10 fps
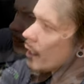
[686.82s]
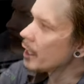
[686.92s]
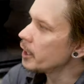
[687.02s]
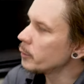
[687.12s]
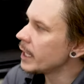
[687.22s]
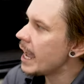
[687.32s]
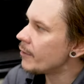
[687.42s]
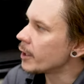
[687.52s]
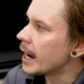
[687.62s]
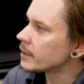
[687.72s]
Here we
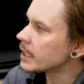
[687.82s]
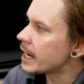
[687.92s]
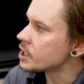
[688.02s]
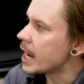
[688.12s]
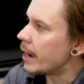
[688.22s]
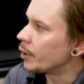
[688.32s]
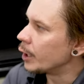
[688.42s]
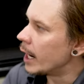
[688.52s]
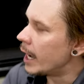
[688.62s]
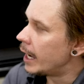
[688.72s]
have our outside
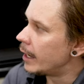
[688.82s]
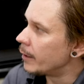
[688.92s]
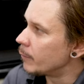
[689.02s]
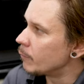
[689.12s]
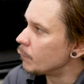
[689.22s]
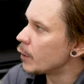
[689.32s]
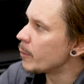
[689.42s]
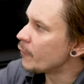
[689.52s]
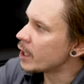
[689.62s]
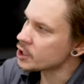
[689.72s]
shower. Uh,
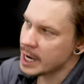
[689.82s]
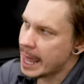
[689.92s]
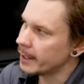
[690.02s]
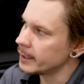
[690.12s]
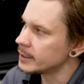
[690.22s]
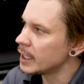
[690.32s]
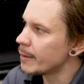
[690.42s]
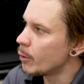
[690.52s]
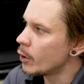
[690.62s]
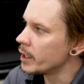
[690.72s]
from a functionality
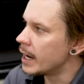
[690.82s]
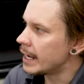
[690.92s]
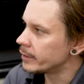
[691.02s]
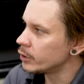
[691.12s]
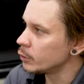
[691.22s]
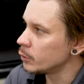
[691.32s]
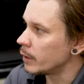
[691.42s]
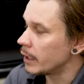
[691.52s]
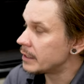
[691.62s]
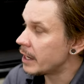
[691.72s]
standpoint, not
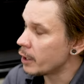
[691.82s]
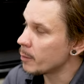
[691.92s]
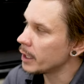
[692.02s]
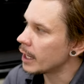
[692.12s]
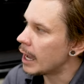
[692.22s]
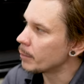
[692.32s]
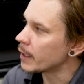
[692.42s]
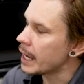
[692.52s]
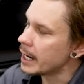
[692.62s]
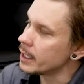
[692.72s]
too terribly
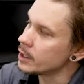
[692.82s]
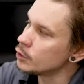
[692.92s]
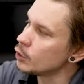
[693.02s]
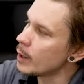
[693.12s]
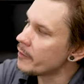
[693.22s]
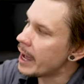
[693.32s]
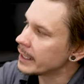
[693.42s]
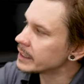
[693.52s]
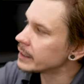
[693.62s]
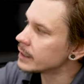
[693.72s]
complicated. You do have
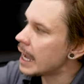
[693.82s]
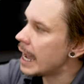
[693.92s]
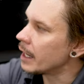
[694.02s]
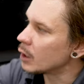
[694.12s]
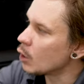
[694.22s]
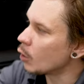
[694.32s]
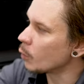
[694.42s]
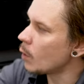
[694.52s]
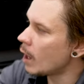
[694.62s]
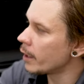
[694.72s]
access to hot and
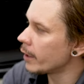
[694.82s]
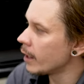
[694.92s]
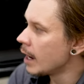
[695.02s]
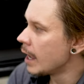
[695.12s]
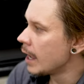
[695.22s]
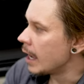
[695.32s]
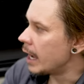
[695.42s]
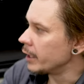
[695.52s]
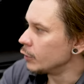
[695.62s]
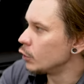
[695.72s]
cold water.
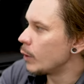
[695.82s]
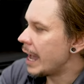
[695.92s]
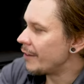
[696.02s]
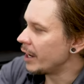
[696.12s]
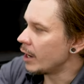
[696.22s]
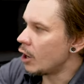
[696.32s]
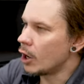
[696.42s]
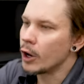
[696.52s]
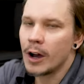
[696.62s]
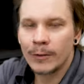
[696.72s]
Uh, you do have a
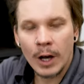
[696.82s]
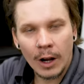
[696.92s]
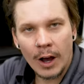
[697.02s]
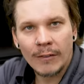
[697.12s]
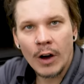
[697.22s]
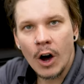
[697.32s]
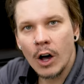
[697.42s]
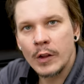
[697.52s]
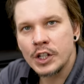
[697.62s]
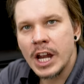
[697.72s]
on-off cutoff
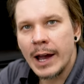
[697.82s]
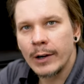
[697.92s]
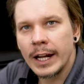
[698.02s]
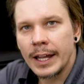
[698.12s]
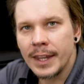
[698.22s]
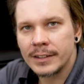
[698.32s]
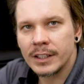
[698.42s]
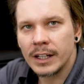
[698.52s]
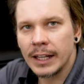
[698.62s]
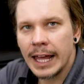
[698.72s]
on the shower head that's
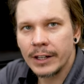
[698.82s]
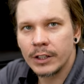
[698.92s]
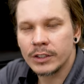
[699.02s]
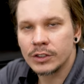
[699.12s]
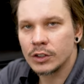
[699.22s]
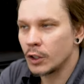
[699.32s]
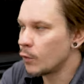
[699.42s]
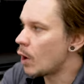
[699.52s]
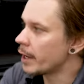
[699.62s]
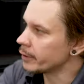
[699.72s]
going to allow you to
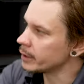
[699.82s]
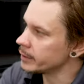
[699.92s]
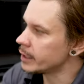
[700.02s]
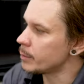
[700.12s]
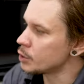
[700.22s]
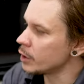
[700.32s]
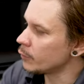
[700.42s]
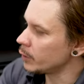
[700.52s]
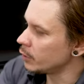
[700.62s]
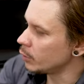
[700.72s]
conserve water consumption
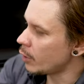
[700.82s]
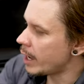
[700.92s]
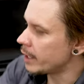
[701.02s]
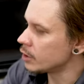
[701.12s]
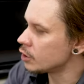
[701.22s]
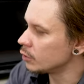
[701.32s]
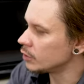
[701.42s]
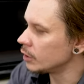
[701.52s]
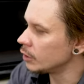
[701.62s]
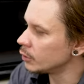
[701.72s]
if we do go ahead and
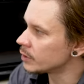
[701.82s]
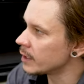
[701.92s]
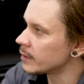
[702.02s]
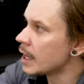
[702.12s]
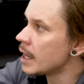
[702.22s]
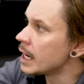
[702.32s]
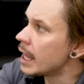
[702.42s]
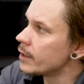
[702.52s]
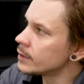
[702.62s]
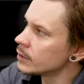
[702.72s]
choose to use this.
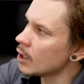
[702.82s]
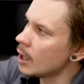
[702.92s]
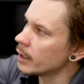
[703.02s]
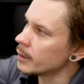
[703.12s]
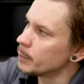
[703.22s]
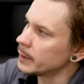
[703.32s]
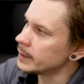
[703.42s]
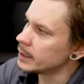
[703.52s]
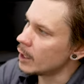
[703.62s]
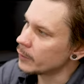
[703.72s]
Now this is all a
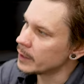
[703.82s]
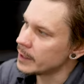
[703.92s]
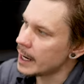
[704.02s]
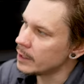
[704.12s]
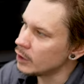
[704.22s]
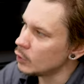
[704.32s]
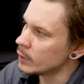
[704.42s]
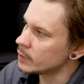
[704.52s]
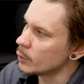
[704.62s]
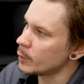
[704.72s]
complete self-contained
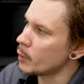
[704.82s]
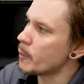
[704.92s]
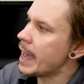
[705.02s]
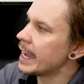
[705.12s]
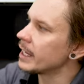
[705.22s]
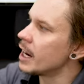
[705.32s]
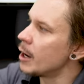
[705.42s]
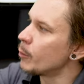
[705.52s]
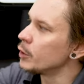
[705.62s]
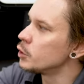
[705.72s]
unit so when we're packing
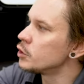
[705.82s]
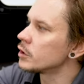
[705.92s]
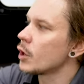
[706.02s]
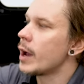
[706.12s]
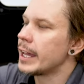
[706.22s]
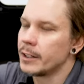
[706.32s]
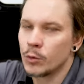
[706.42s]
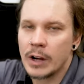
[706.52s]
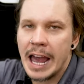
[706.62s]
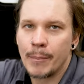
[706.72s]
up we do just go ahead
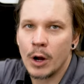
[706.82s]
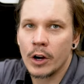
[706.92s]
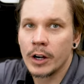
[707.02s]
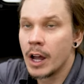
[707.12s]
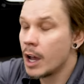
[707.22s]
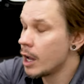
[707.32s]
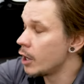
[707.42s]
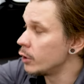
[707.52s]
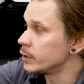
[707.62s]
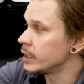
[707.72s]
and wrap our
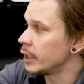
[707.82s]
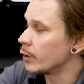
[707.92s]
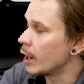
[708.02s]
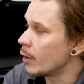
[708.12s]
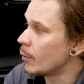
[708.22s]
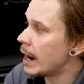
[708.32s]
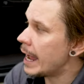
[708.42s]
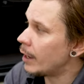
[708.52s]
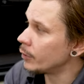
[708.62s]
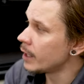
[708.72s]
hose here
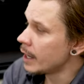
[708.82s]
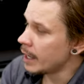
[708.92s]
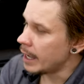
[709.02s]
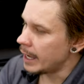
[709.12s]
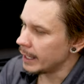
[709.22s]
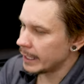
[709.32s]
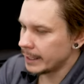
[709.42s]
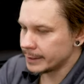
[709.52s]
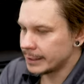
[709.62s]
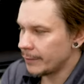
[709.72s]
around uh, and
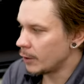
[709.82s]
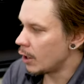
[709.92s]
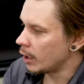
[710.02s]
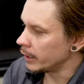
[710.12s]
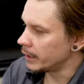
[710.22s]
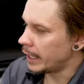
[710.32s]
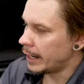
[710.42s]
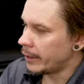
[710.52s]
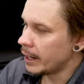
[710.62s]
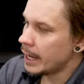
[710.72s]
kind of stuff it all in
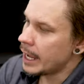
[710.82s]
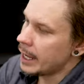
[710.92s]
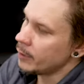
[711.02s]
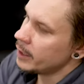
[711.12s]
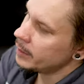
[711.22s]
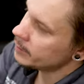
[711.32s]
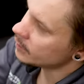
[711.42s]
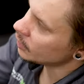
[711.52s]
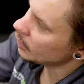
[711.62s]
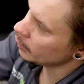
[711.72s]
there and it is
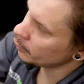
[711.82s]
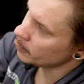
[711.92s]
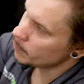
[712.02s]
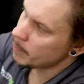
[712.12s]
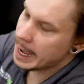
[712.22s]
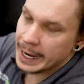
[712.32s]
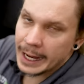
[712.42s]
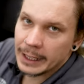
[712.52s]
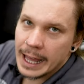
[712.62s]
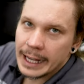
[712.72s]
secured by
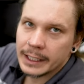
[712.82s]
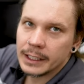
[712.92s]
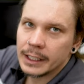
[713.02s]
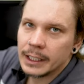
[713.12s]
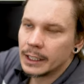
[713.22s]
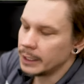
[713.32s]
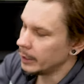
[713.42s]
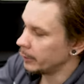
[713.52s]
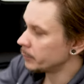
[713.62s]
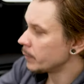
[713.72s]
a lock and key
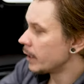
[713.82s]
here.